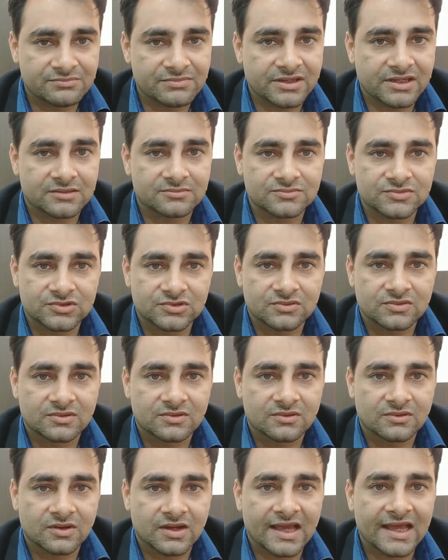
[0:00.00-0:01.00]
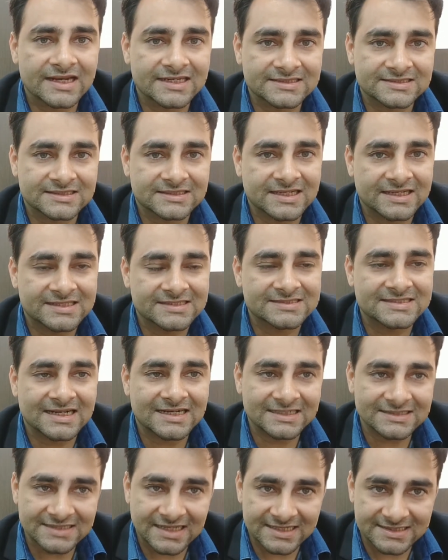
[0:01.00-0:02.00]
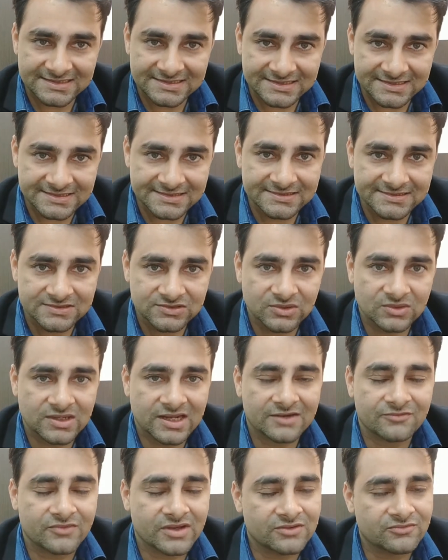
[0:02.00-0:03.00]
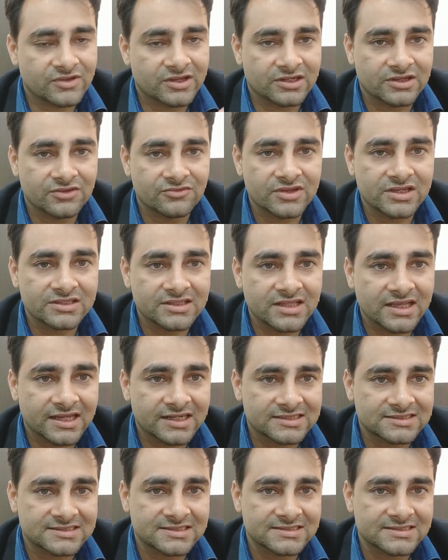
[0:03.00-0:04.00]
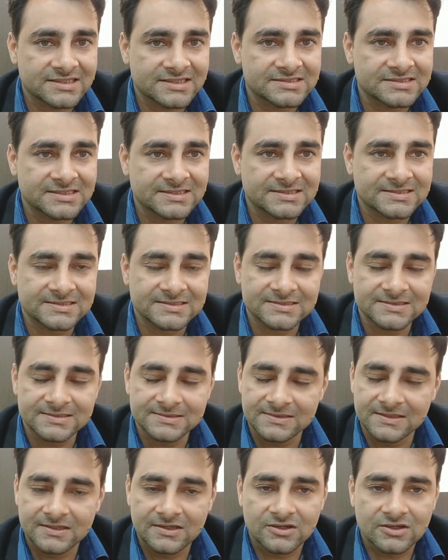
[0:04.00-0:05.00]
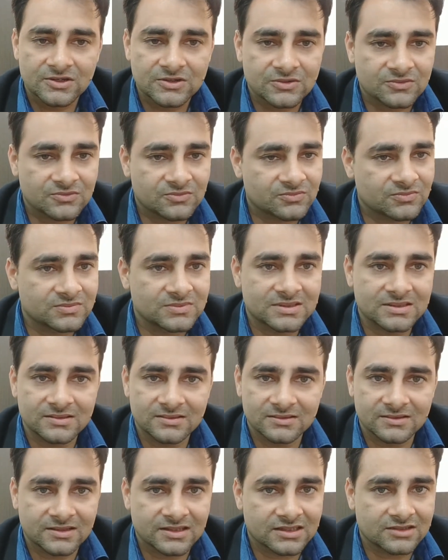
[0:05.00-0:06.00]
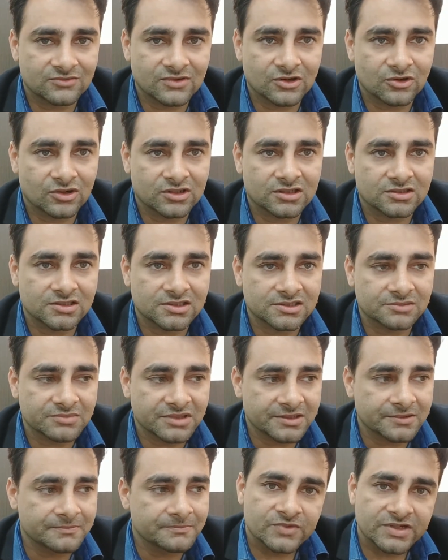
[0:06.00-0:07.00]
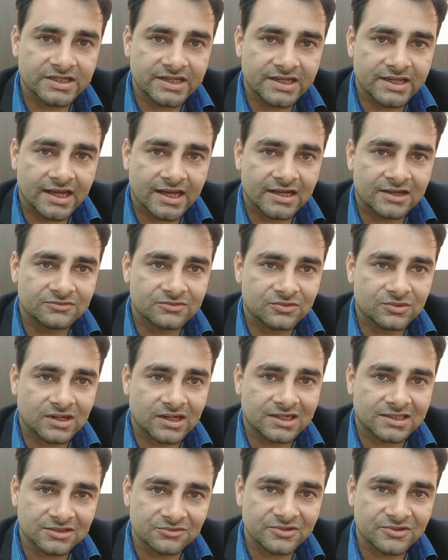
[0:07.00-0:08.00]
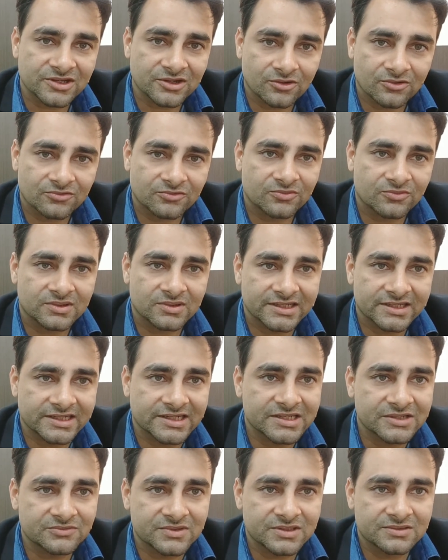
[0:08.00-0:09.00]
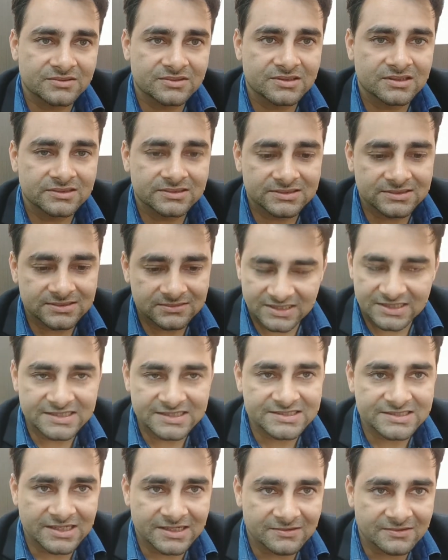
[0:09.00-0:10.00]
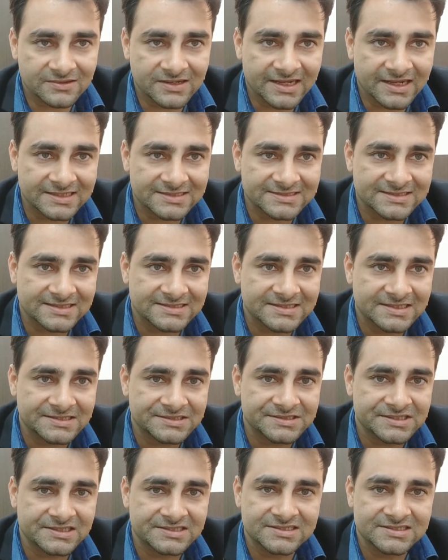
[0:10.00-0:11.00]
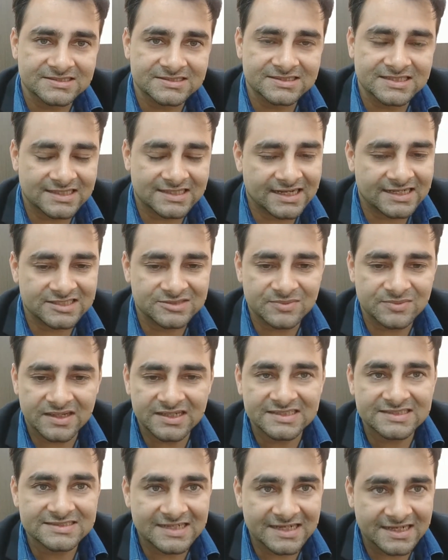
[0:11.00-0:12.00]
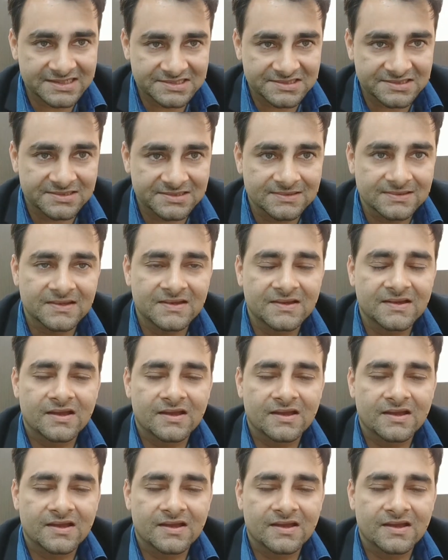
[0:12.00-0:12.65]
becomes anesthetized as it is, and when we are giving the anesthesia injections, it will not hurt a bit. We have another way of dealing with initial anesthesia injections, and that is by distraction.